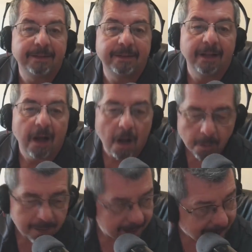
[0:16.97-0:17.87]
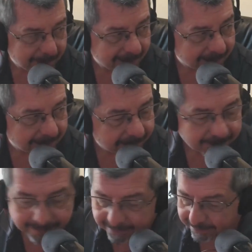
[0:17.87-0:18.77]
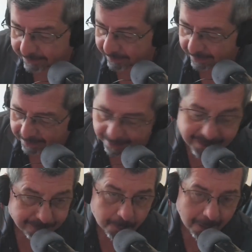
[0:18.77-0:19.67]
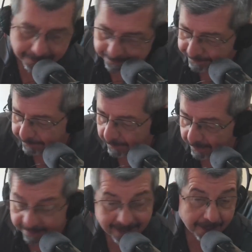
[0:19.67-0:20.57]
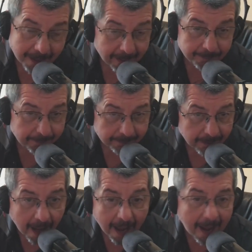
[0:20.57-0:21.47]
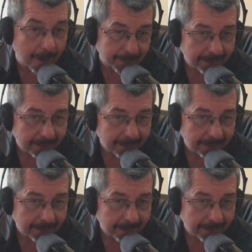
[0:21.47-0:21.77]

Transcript: all with happy endings, except for one. It is not happy.